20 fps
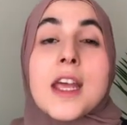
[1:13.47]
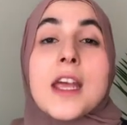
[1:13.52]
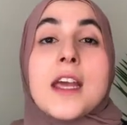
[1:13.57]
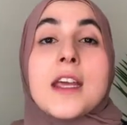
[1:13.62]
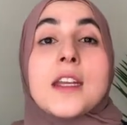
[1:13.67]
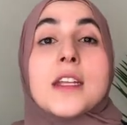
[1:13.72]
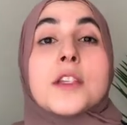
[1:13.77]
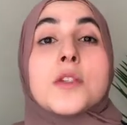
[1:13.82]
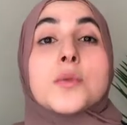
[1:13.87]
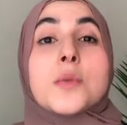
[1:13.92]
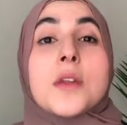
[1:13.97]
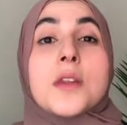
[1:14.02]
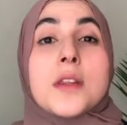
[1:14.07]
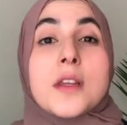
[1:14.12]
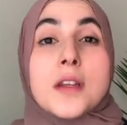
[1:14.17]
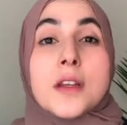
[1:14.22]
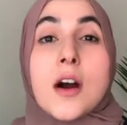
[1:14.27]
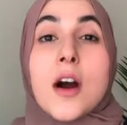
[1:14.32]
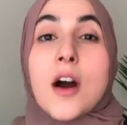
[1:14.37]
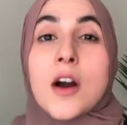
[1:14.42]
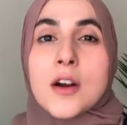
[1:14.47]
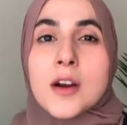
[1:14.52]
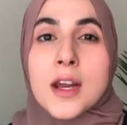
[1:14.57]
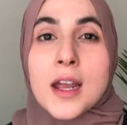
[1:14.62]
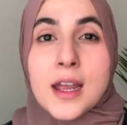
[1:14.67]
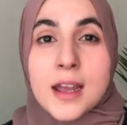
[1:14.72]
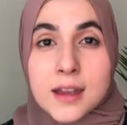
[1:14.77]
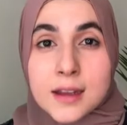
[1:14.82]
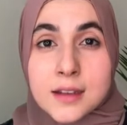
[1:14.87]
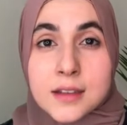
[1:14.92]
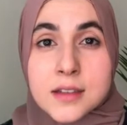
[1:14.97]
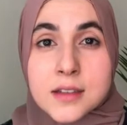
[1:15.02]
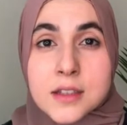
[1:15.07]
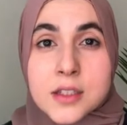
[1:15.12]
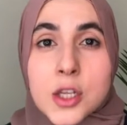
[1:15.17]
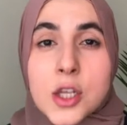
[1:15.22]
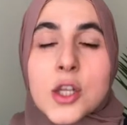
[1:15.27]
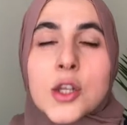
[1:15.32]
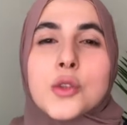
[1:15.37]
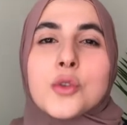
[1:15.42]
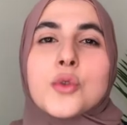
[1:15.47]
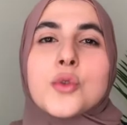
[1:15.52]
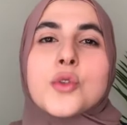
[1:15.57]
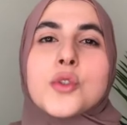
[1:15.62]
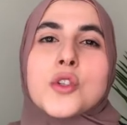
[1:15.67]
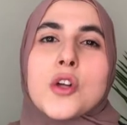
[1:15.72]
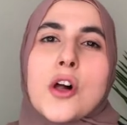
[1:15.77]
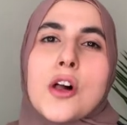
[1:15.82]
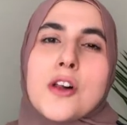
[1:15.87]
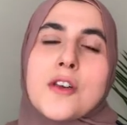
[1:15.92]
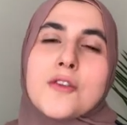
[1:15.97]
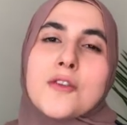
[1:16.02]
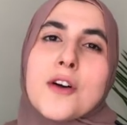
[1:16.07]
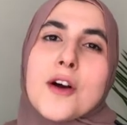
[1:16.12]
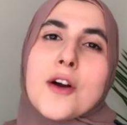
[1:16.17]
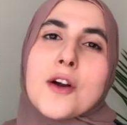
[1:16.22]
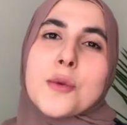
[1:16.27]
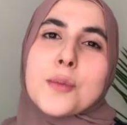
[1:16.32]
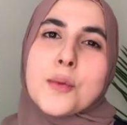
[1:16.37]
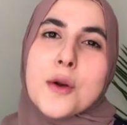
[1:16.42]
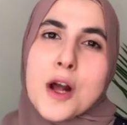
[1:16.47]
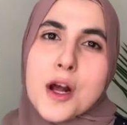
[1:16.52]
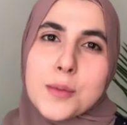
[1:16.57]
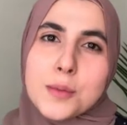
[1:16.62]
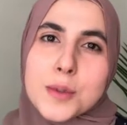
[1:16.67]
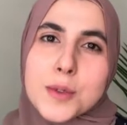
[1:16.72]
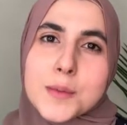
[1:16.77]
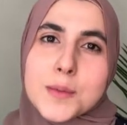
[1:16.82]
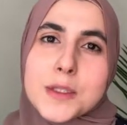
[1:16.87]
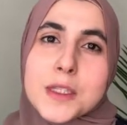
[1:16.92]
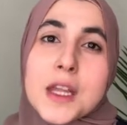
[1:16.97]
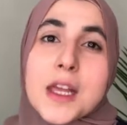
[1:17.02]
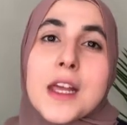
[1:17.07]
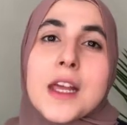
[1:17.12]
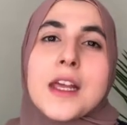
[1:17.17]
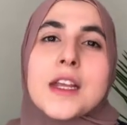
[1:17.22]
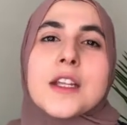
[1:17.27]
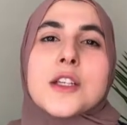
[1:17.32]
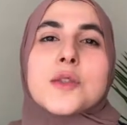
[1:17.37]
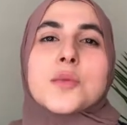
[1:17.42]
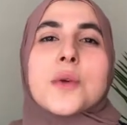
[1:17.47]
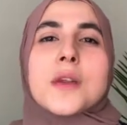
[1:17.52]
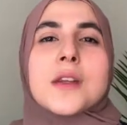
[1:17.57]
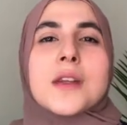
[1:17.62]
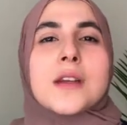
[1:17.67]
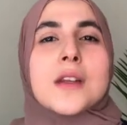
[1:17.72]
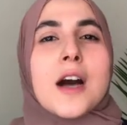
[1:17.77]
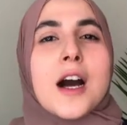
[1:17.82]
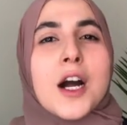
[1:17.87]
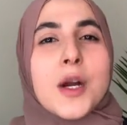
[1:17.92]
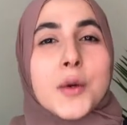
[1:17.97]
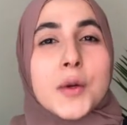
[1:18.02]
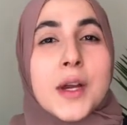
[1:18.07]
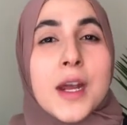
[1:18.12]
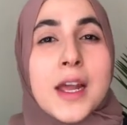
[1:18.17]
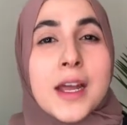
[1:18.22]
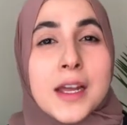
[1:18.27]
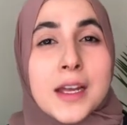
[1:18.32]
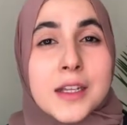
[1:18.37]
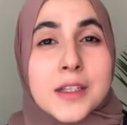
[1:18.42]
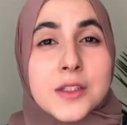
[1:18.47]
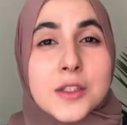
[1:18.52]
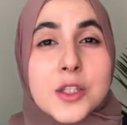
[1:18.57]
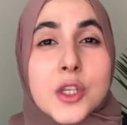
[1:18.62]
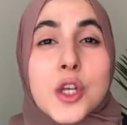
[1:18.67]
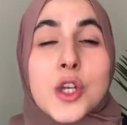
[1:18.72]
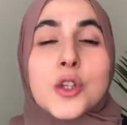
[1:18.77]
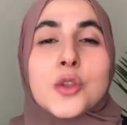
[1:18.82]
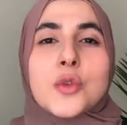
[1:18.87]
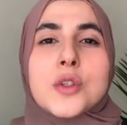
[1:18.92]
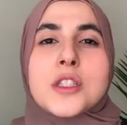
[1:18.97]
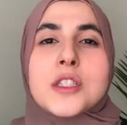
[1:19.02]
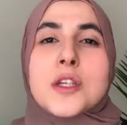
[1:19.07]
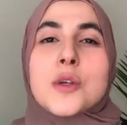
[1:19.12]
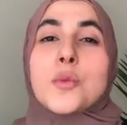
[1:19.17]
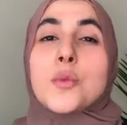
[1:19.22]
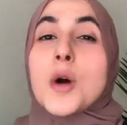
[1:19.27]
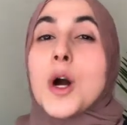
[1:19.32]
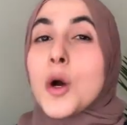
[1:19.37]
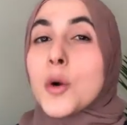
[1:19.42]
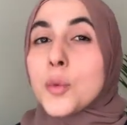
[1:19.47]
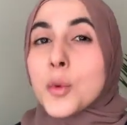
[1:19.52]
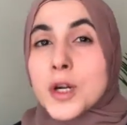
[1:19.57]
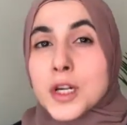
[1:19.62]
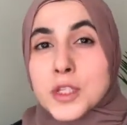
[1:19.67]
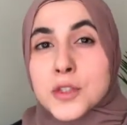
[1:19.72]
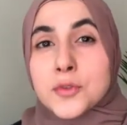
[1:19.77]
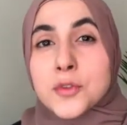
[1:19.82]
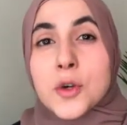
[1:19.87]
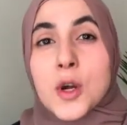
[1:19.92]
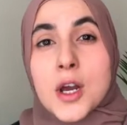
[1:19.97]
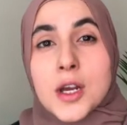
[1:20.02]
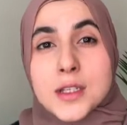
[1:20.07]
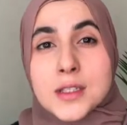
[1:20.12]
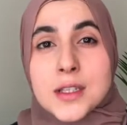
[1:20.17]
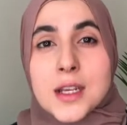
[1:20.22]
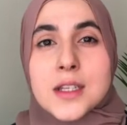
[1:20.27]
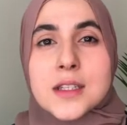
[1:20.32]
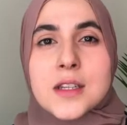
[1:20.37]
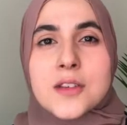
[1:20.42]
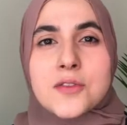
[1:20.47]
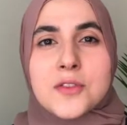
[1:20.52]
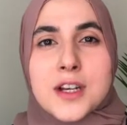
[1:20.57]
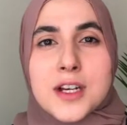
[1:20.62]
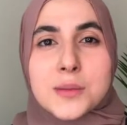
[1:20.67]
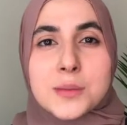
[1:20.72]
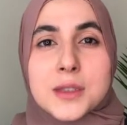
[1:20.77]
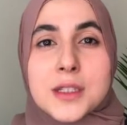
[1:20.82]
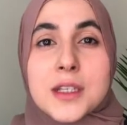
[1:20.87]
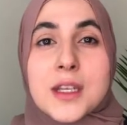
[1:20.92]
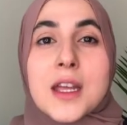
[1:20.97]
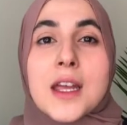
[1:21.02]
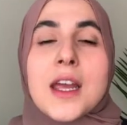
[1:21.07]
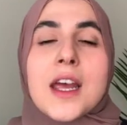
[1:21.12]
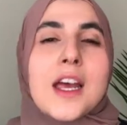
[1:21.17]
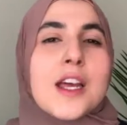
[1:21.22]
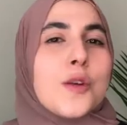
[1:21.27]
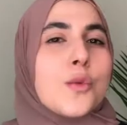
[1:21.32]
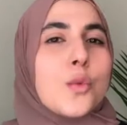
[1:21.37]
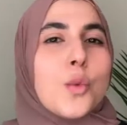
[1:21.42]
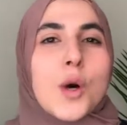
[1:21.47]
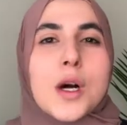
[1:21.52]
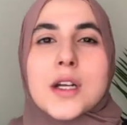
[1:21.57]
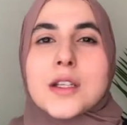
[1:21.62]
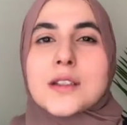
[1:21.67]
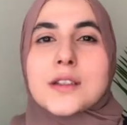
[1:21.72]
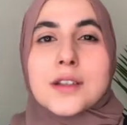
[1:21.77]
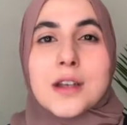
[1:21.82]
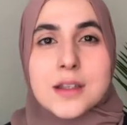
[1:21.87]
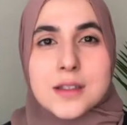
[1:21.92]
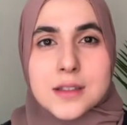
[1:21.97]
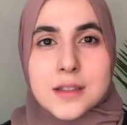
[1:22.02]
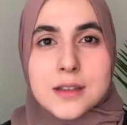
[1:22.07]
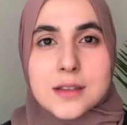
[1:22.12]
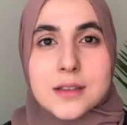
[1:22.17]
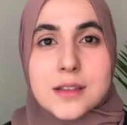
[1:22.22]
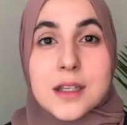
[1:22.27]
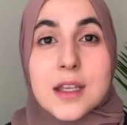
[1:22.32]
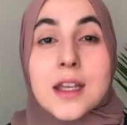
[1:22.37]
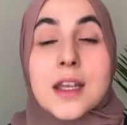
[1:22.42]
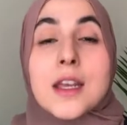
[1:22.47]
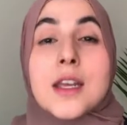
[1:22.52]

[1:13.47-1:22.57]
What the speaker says: It is within our hands to solve our problems. It is within our hands to see what works for us as a family and what doesn't.